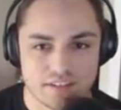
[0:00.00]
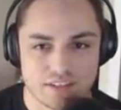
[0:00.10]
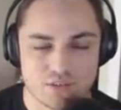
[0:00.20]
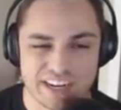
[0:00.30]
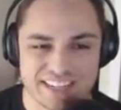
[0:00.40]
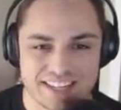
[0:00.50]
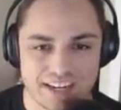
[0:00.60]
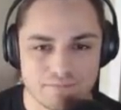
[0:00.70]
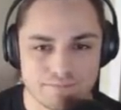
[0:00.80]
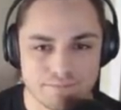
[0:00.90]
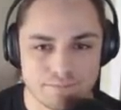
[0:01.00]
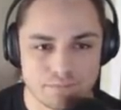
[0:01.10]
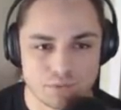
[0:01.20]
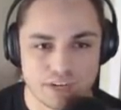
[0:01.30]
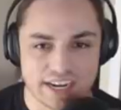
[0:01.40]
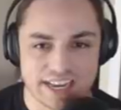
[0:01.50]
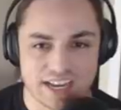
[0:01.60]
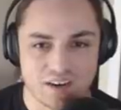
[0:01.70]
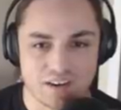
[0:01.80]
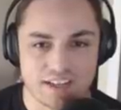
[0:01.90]
Strikes out. Mm. Strike
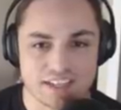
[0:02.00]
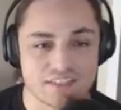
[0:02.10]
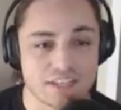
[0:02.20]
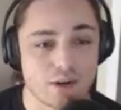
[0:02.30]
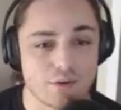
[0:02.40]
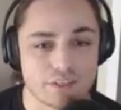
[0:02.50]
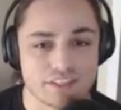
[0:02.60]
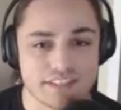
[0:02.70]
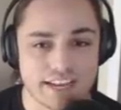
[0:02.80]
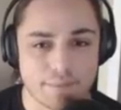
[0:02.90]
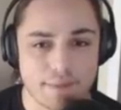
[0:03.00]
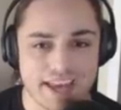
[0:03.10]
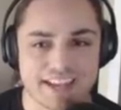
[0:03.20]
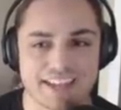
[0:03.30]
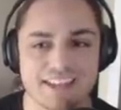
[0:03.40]
out a single first and second Panik.